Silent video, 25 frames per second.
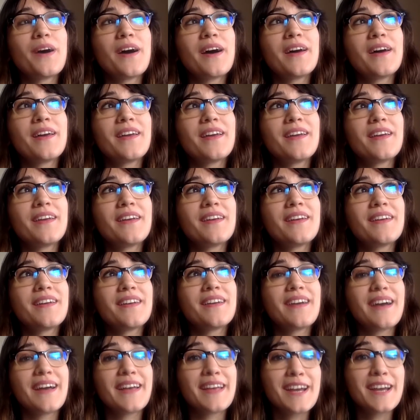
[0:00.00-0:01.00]

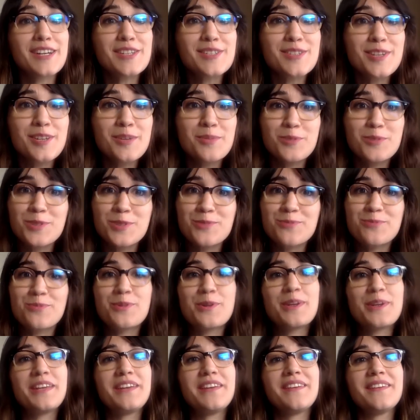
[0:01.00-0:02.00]
I actually was
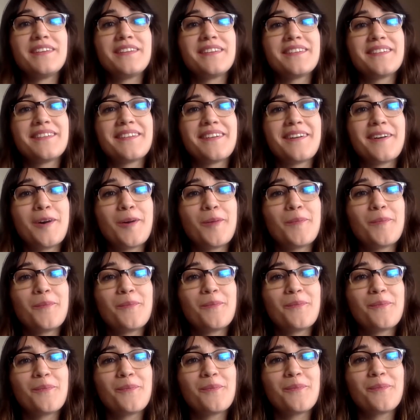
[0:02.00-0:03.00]
very
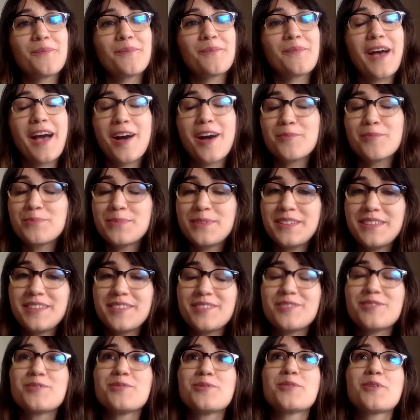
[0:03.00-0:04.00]

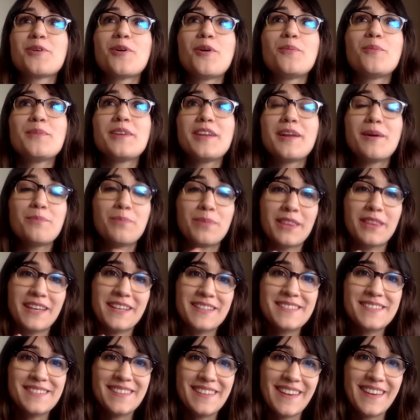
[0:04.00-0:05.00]
happy to come in a
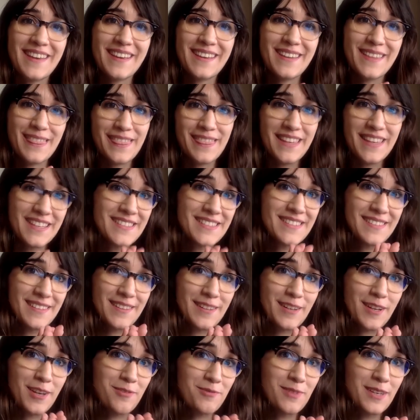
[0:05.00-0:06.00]
place like this
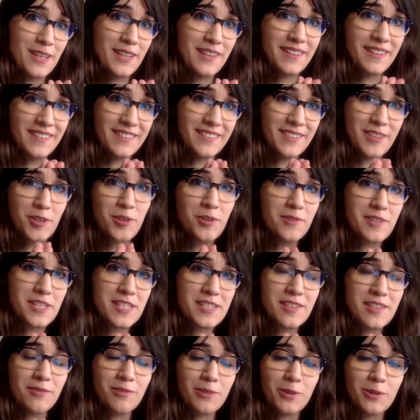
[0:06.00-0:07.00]
that I've been in the
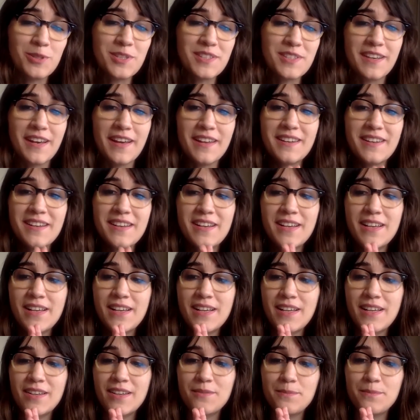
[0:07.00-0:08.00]
University of Lausanne,
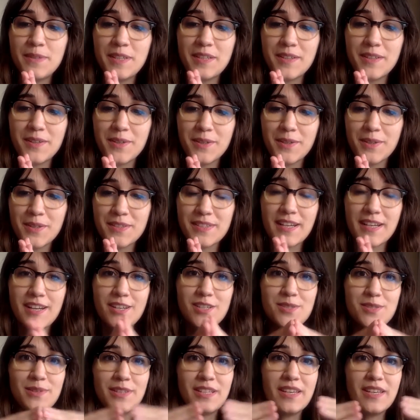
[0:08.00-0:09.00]
because
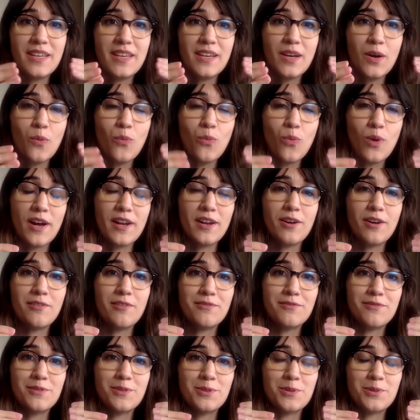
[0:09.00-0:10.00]
actually one
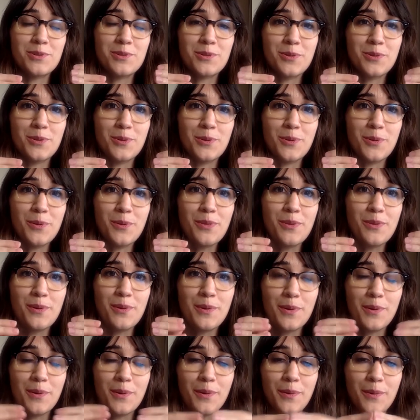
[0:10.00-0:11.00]
of
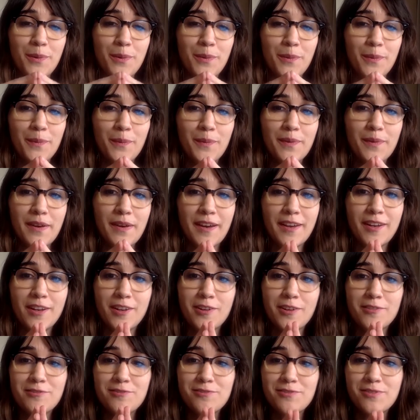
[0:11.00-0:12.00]
the kind
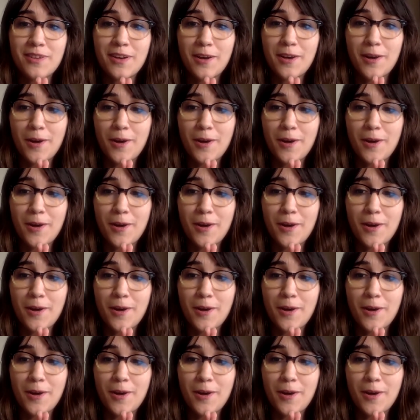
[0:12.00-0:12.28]
of